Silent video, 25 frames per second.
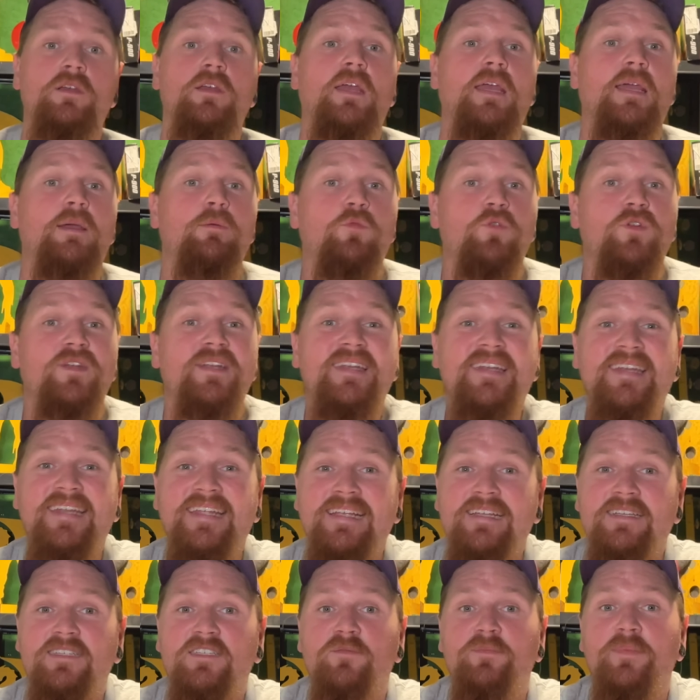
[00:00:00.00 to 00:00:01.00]
it will
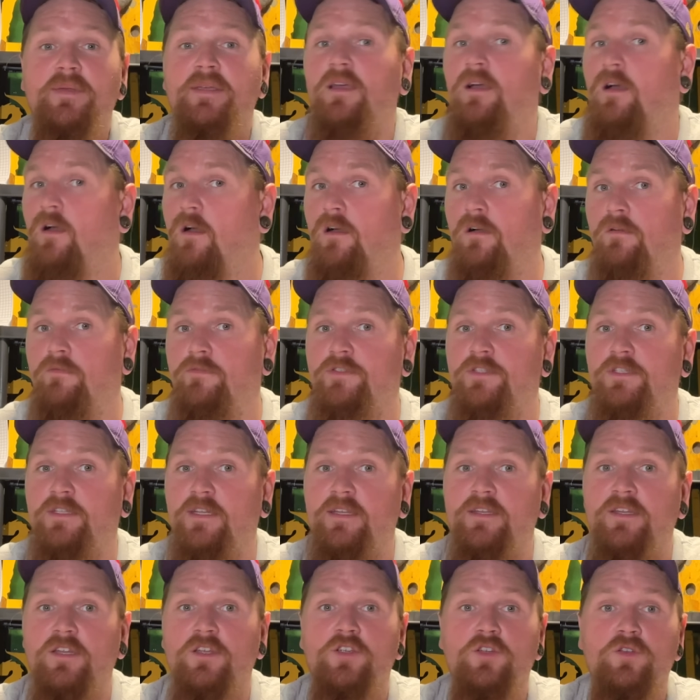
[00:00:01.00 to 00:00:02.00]
need to be
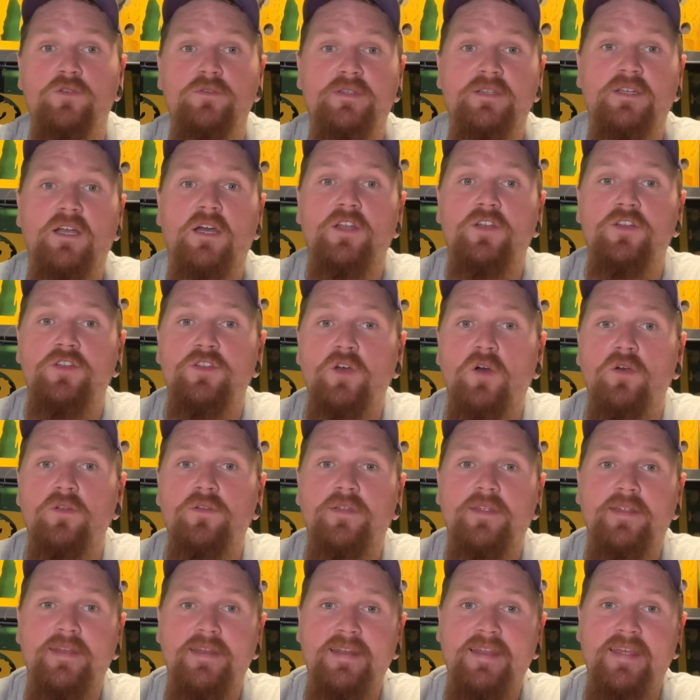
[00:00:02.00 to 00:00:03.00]
harvested using
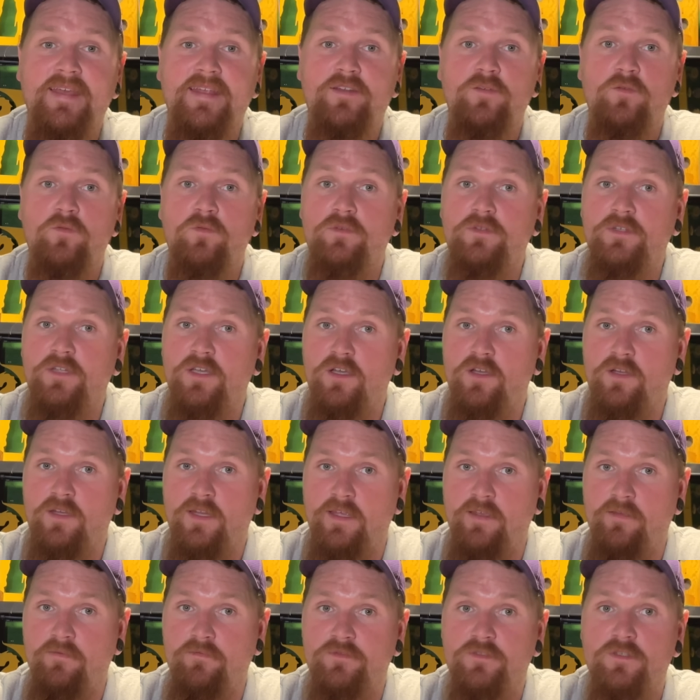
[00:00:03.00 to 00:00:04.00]
non-lead
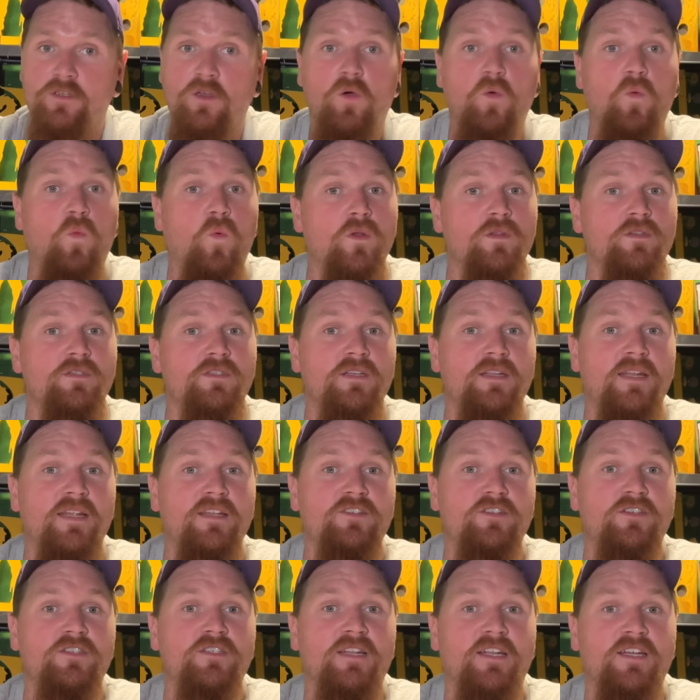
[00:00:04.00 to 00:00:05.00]
alternatives once the
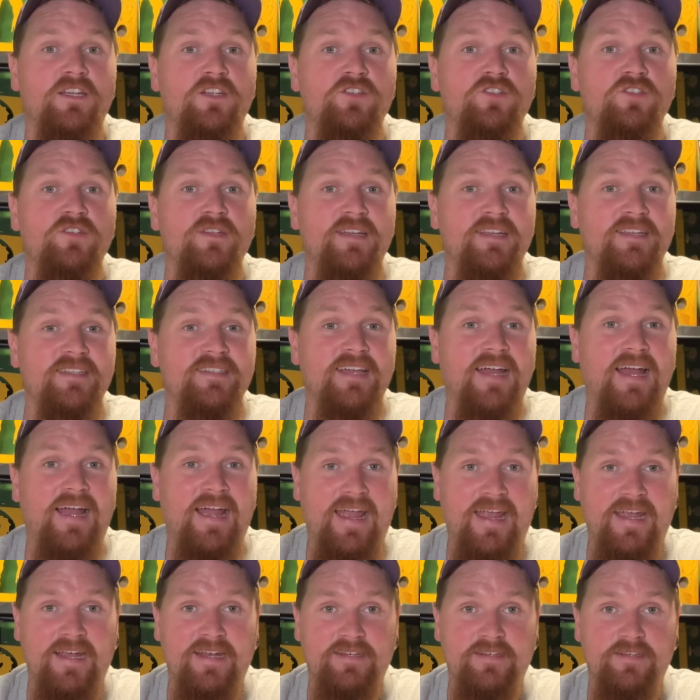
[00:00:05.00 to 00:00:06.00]
legislation is
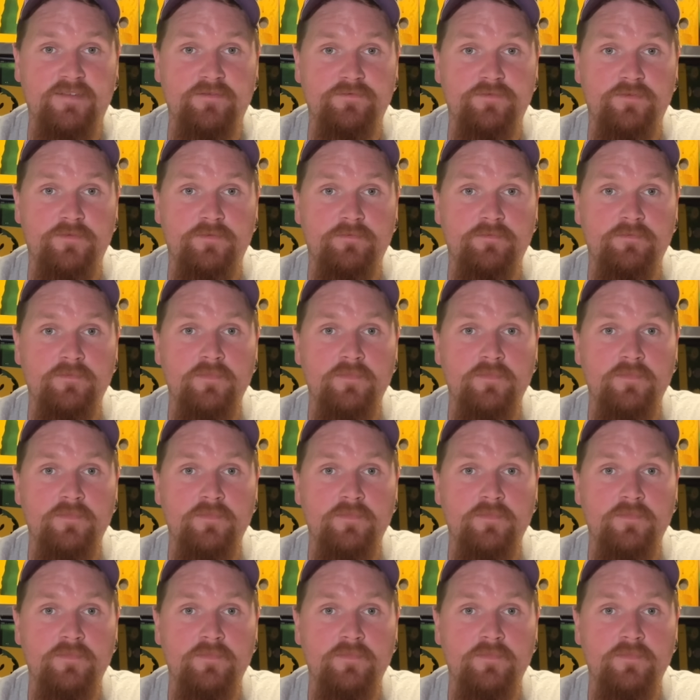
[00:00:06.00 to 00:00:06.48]
active.